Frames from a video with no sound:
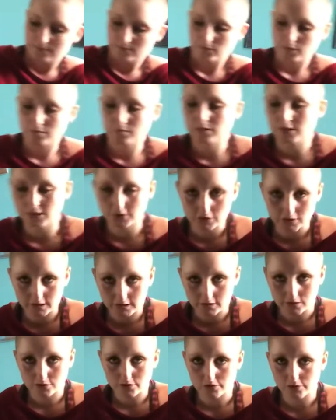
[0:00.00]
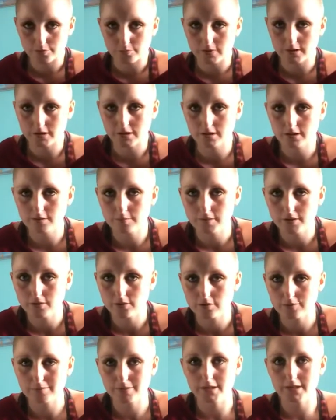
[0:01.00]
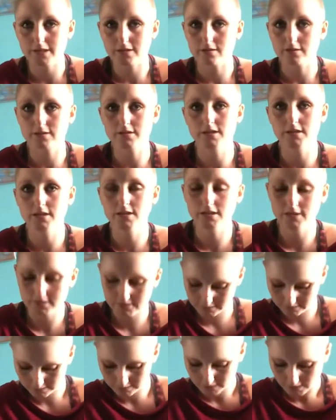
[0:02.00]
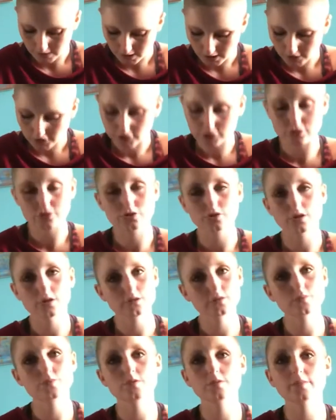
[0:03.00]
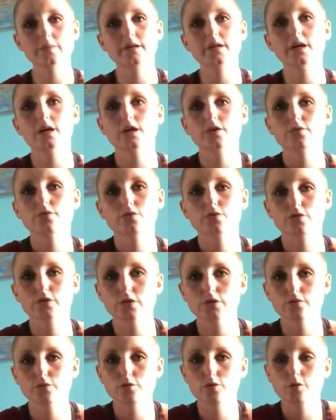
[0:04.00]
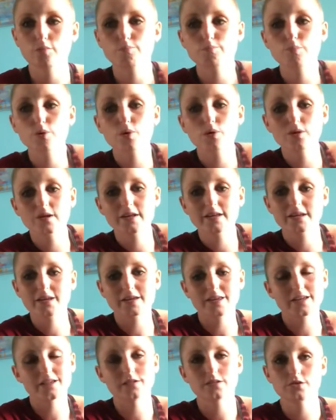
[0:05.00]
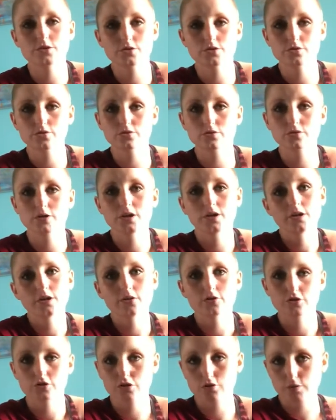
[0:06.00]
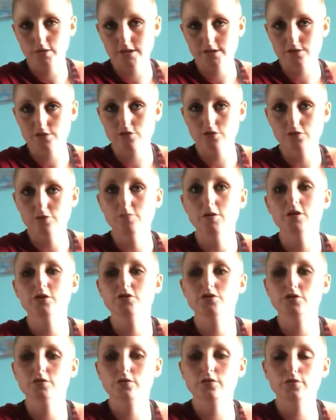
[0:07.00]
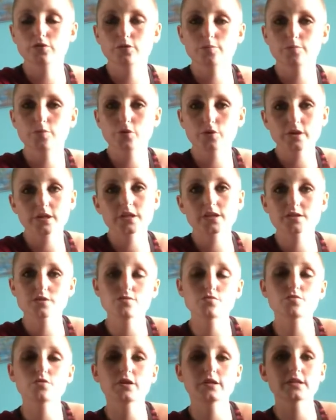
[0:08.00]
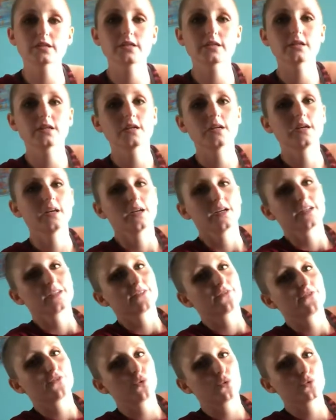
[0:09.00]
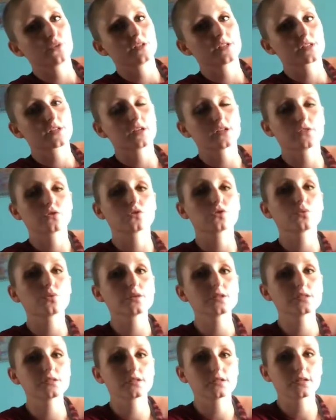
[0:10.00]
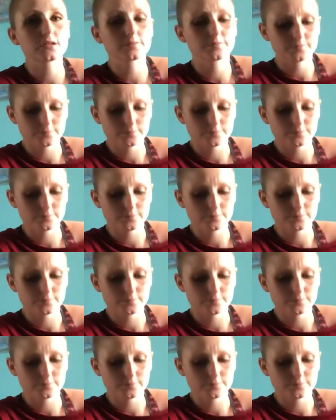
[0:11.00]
and potentially because you'll be about up here, you just want to be careful that you're not pulling into the twist too much. So if your body isn't ready for this kind of twisting,